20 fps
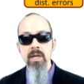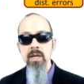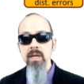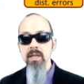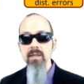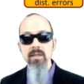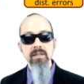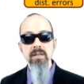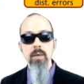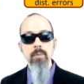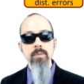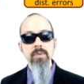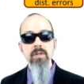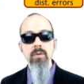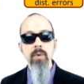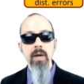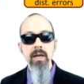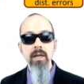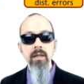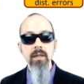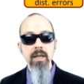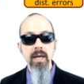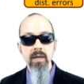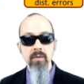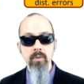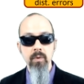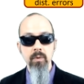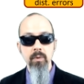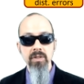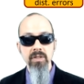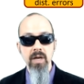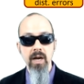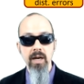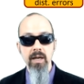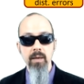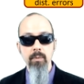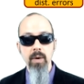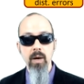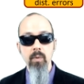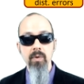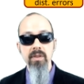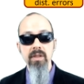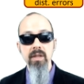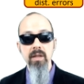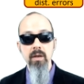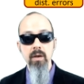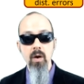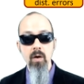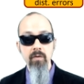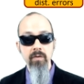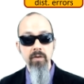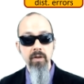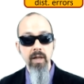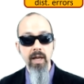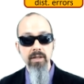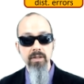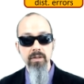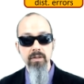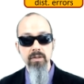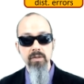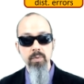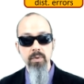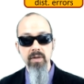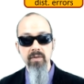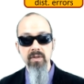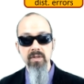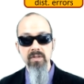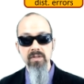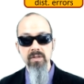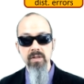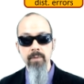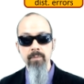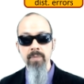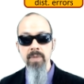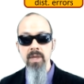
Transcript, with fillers: This comes directly out of what we were talking about with the ANOVA lectures previously.